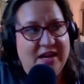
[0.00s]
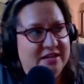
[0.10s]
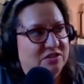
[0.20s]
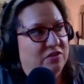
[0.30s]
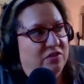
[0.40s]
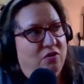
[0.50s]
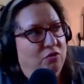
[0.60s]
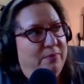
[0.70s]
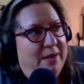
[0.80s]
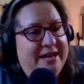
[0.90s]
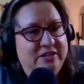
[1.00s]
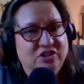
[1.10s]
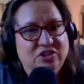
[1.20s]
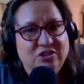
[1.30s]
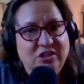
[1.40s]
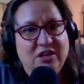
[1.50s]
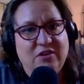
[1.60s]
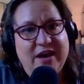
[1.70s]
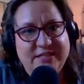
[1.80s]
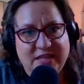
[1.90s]
And whole batch,
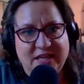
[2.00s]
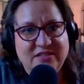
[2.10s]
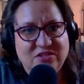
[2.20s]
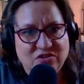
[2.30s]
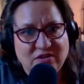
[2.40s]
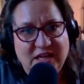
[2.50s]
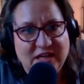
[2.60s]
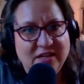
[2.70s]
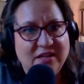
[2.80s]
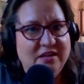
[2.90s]
has a history.